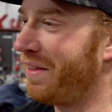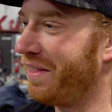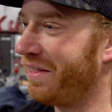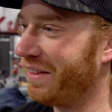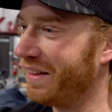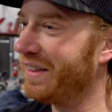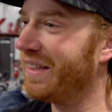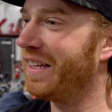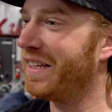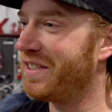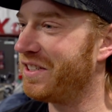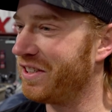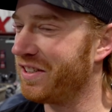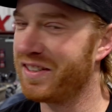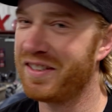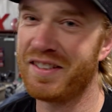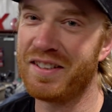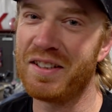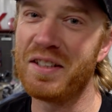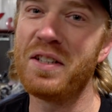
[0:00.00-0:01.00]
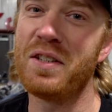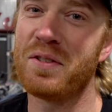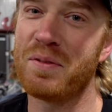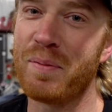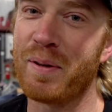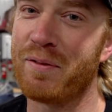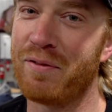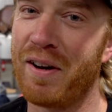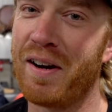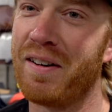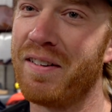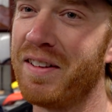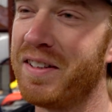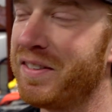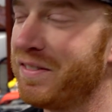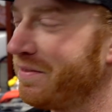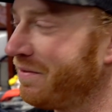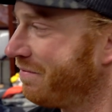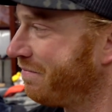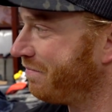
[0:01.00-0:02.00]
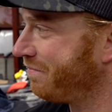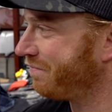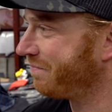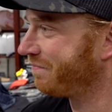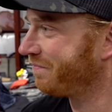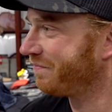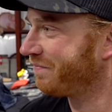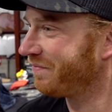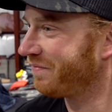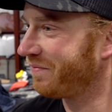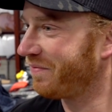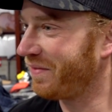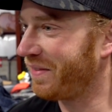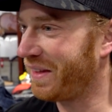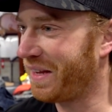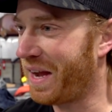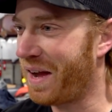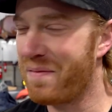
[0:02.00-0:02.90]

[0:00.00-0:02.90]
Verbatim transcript: The legend. Cleetus McFarland. He's showing up soon.